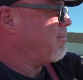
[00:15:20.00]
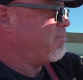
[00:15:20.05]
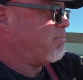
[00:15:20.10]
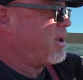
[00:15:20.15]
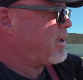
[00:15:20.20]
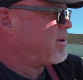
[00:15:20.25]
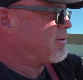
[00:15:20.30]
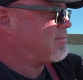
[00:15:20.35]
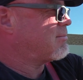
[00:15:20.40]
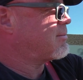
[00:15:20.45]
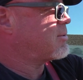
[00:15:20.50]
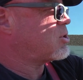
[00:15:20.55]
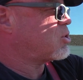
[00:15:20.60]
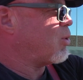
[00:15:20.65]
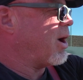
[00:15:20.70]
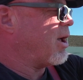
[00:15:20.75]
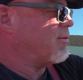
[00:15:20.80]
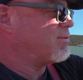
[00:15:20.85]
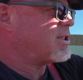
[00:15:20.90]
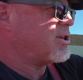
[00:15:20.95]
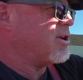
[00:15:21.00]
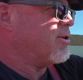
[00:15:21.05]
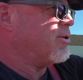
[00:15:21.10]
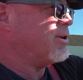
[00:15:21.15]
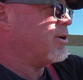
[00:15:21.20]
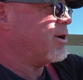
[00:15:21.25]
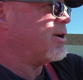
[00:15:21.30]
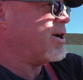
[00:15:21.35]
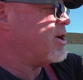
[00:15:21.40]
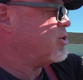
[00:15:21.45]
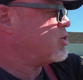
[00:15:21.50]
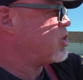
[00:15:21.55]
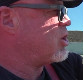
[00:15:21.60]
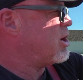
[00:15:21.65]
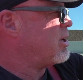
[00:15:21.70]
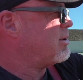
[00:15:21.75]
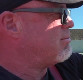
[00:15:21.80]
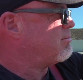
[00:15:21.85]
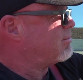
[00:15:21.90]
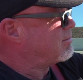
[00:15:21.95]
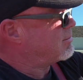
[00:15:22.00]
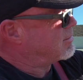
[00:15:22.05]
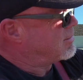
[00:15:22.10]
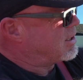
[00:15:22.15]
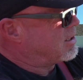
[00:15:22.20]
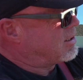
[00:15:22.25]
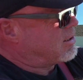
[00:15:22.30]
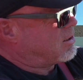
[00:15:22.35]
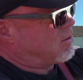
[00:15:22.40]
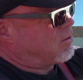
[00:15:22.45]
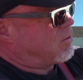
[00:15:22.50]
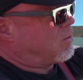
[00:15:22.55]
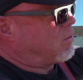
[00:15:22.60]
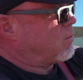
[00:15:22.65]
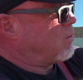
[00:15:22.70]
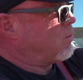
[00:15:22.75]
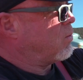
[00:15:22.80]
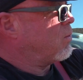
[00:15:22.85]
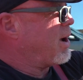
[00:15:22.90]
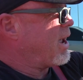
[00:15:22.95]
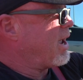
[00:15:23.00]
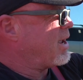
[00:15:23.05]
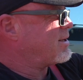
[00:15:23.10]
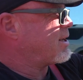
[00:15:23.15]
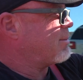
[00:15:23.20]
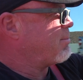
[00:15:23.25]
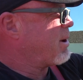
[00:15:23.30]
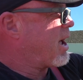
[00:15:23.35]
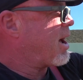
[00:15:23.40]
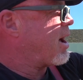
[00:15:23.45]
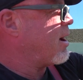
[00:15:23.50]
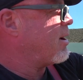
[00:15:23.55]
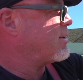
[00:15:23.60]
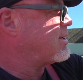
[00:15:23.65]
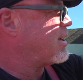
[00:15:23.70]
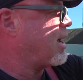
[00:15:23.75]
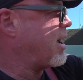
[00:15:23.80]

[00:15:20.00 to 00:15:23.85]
Big 12-cylinder engine, weighs about